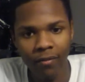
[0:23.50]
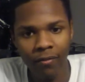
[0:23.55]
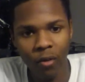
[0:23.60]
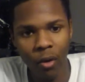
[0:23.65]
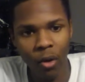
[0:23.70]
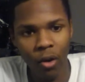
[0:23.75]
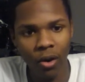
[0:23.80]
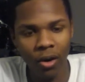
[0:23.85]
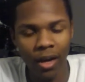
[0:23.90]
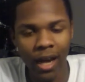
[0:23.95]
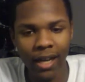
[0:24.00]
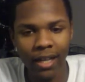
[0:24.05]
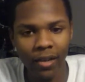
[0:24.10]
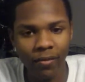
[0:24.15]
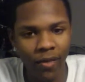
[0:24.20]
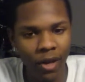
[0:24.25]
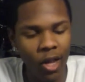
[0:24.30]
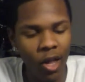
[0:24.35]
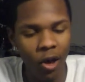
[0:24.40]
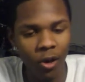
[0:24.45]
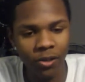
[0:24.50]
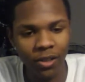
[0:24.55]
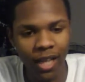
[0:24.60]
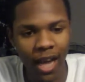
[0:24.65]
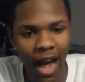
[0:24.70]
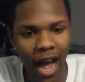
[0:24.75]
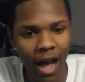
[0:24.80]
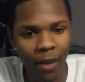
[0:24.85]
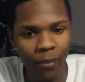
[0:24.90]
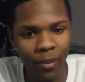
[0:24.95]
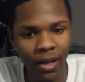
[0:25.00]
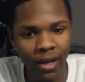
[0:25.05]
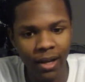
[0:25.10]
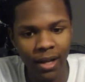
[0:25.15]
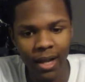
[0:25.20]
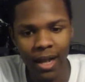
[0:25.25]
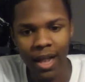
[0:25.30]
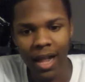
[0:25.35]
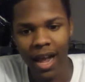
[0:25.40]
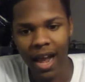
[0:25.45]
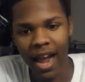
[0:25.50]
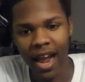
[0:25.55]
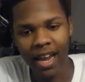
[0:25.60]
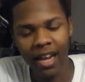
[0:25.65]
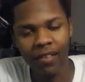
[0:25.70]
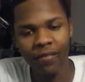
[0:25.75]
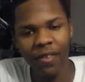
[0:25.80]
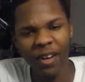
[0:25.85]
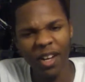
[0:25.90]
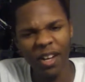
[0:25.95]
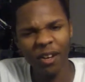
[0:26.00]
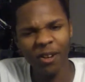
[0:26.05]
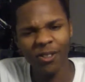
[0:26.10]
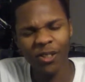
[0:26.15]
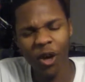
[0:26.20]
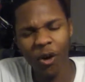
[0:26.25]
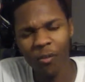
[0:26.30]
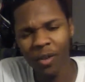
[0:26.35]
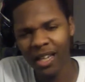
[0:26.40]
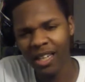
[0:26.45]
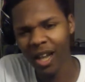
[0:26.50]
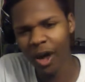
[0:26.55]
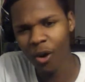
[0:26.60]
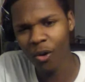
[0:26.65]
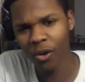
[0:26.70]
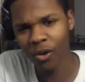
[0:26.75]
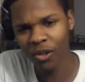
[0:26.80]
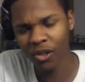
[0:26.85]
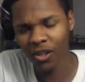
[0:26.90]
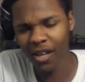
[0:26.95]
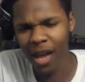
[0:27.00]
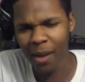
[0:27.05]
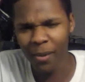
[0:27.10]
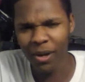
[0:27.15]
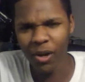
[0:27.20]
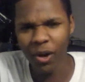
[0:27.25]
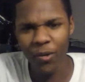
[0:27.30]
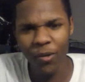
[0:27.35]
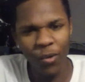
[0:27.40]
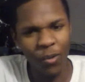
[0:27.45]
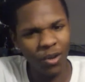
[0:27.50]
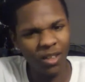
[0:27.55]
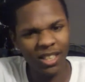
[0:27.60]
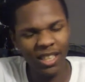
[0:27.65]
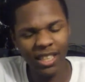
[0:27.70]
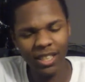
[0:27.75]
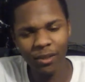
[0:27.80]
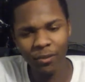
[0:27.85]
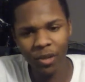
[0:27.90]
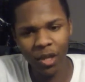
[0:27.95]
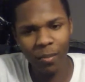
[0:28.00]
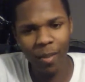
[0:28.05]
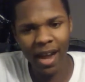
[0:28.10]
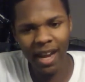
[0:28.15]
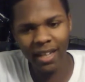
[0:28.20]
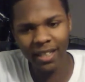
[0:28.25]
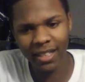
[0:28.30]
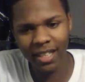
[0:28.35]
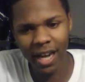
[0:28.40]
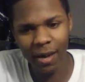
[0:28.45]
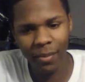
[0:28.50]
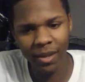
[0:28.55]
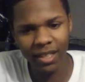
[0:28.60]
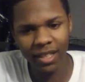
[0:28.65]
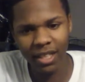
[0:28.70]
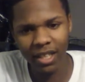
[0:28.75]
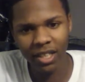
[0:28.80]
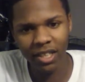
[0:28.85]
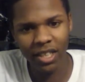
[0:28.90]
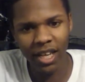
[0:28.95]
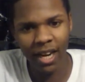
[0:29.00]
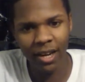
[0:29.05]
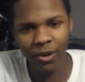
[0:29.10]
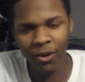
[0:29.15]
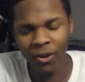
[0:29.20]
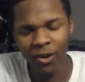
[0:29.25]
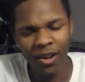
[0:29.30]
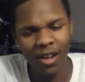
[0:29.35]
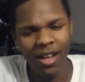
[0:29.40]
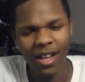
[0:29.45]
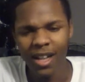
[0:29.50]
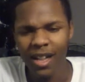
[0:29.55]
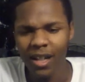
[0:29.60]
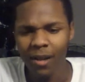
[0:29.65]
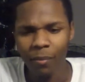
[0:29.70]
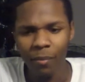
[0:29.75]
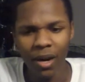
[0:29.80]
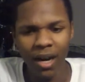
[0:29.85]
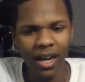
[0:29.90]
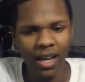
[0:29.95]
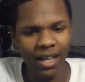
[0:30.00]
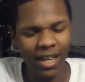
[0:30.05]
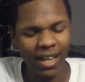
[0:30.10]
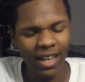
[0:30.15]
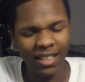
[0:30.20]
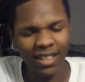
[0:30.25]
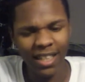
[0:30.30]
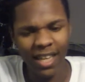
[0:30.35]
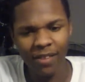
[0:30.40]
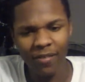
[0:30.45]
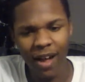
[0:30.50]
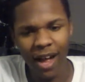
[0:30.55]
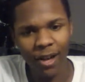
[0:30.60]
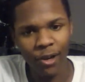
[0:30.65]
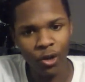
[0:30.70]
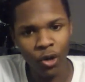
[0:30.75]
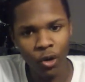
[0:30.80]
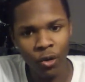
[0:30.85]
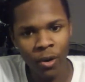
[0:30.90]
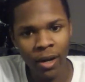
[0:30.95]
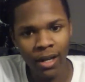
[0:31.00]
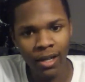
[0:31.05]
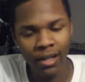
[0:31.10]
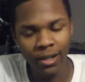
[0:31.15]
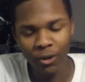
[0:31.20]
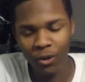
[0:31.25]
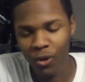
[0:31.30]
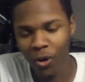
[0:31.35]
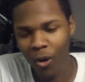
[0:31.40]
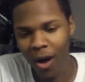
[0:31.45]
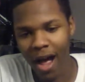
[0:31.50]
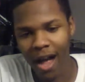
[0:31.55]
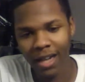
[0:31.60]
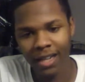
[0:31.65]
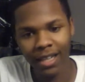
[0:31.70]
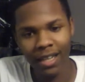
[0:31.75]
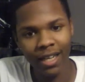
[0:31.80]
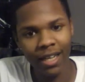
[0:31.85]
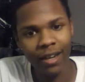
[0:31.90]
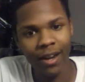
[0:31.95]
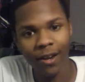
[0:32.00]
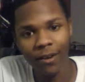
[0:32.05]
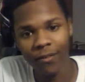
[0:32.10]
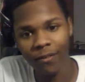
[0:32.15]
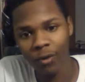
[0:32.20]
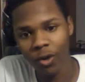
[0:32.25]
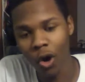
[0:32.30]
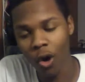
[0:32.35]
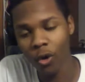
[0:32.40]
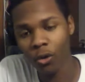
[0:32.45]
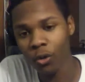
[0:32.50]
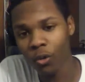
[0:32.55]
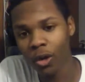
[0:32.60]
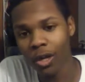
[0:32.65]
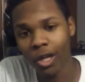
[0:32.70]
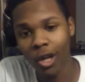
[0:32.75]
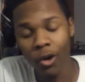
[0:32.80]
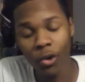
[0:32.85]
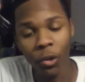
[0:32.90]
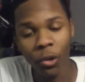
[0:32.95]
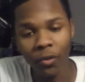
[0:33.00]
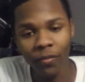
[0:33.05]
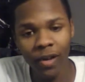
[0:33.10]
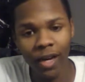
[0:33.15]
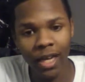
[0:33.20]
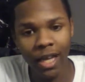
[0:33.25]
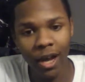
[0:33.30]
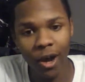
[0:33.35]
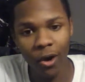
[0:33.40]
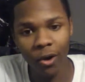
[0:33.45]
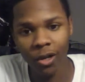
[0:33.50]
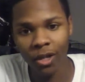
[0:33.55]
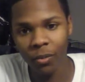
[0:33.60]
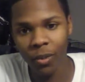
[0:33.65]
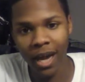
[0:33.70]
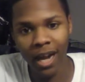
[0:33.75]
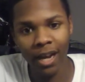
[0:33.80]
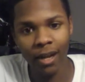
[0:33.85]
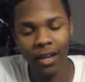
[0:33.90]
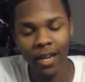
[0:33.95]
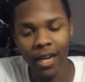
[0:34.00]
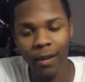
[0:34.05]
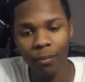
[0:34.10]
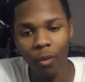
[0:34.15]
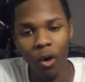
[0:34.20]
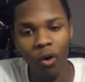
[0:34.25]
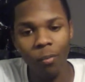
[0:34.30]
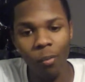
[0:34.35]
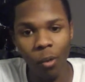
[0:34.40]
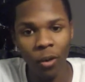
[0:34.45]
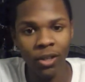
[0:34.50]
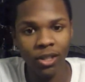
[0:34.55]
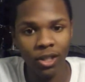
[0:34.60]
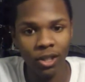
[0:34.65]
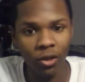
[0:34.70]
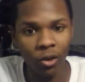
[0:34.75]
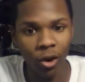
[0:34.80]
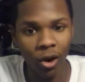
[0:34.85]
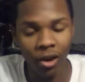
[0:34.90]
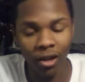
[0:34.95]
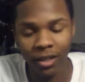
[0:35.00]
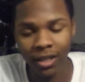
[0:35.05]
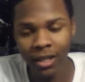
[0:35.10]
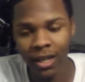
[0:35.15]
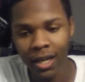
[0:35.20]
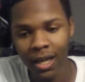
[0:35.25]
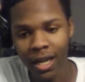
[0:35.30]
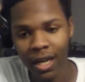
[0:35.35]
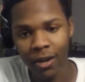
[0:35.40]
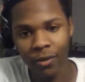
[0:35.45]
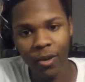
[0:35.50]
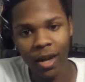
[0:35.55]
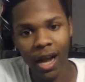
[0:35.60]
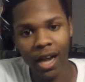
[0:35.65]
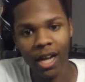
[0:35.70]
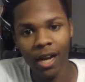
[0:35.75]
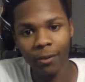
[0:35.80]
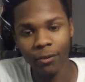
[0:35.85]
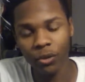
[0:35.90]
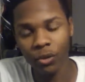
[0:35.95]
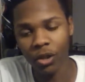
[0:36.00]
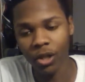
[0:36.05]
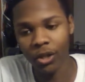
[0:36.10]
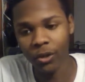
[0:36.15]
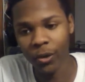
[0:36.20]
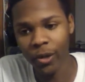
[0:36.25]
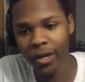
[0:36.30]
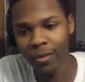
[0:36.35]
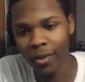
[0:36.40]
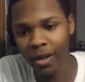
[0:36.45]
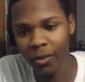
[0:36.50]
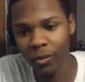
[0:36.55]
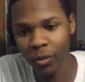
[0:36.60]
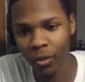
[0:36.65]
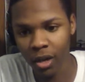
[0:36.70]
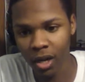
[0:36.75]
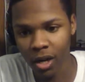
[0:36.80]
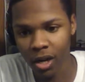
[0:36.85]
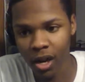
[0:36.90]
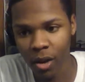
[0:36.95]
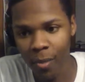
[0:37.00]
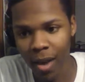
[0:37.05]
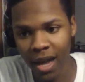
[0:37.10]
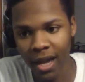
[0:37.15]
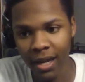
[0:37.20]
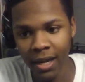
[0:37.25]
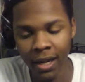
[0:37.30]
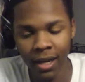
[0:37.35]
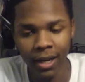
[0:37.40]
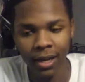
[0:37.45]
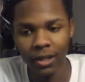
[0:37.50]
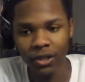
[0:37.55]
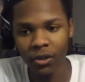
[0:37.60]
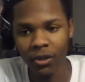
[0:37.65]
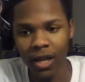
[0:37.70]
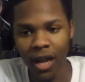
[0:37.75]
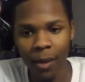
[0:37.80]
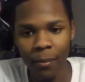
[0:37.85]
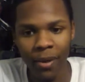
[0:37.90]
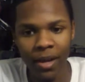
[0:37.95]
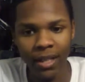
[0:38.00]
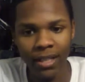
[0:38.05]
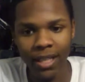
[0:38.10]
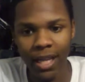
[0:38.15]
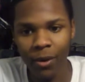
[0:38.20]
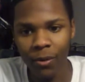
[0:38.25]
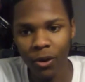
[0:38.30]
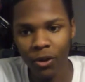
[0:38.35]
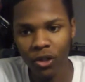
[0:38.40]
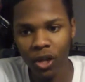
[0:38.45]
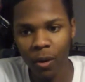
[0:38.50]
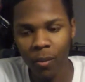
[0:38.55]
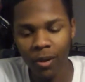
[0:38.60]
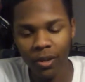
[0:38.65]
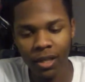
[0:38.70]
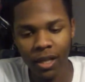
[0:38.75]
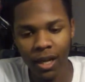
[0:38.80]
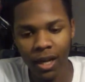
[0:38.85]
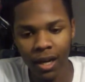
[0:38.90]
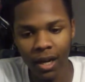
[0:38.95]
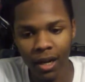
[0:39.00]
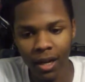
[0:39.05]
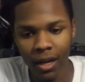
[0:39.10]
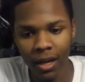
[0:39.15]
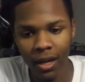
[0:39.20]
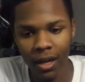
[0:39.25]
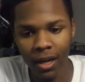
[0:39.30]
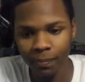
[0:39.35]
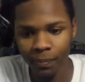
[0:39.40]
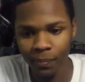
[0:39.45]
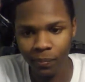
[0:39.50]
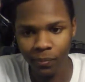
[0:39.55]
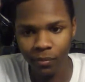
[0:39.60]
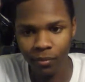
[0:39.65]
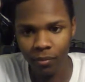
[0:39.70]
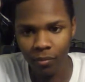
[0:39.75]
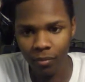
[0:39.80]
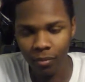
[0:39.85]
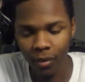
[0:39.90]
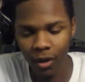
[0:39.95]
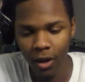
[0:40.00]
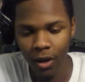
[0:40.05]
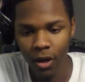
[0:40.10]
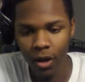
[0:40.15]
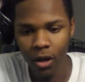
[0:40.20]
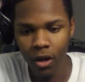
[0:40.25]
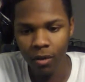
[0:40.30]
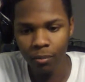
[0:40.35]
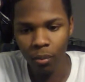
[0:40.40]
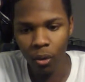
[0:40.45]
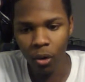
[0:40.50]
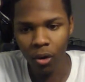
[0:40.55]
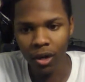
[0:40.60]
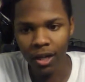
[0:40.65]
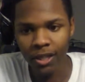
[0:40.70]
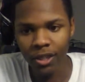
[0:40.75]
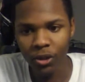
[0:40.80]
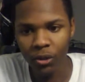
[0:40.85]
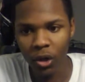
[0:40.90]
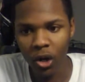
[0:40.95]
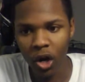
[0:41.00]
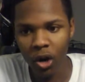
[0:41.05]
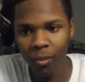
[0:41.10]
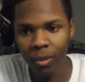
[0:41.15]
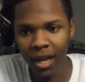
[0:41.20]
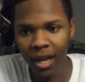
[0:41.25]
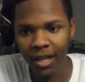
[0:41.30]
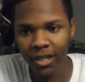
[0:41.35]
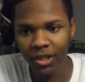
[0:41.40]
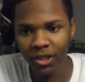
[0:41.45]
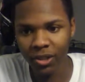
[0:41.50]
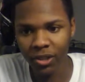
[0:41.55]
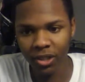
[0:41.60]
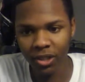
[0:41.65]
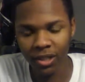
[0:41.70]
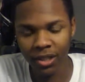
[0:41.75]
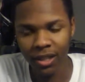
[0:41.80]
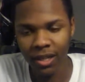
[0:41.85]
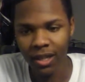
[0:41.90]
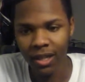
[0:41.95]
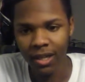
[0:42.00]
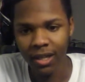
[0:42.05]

for like the videos to happen, and the video is gonna be longer. So let me know you wanna see some debates come into the channel. But like I said, if I do it, you're going to have to go through a longer video because we got to get both points across and we got to come to an agreement with a debate. So that being said, we're going to talk about the Portland Trailblazers.